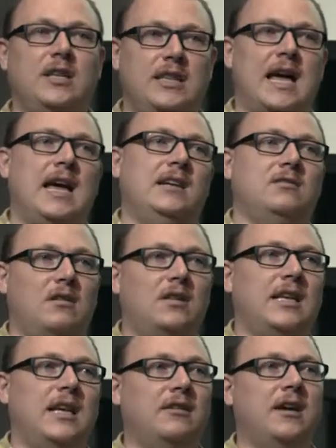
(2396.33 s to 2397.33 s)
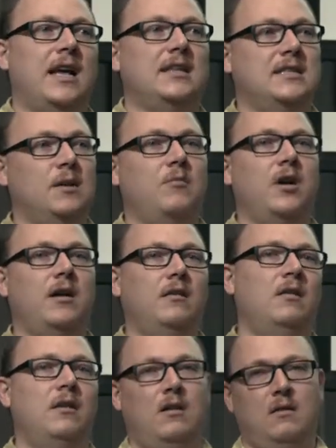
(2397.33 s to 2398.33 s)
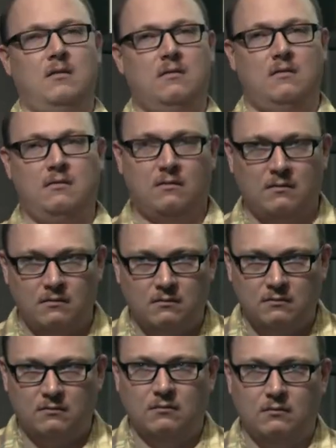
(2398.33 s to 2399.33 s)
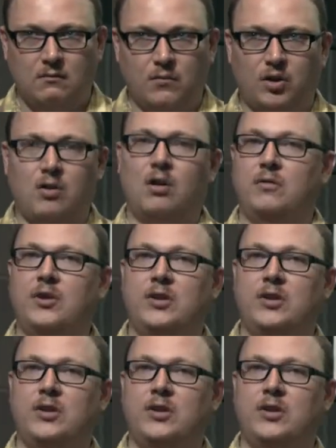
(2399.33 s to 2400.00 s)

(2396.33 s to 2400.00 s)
that is on the internet somewhere with all of your